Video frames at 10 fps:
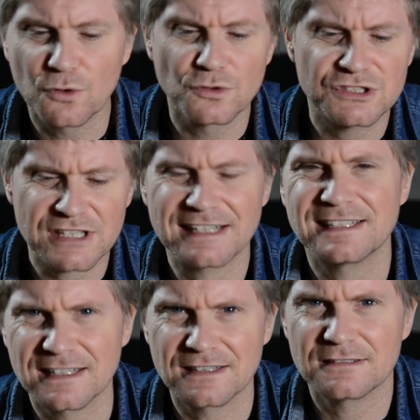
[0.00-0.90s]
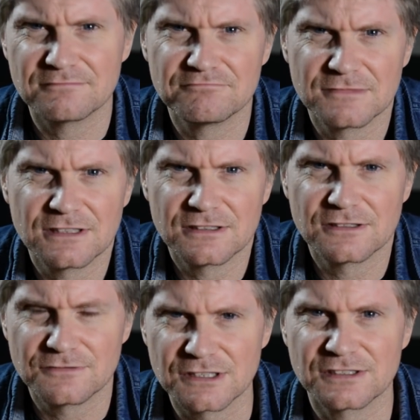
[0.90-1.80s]
You're setting
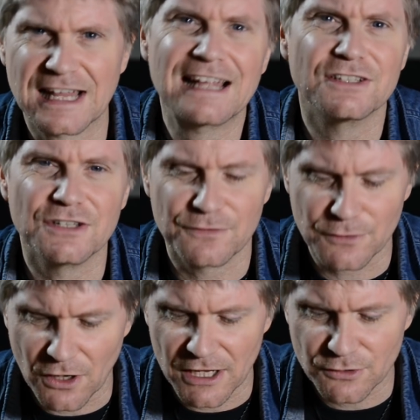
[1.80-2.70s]
the standard, if you like.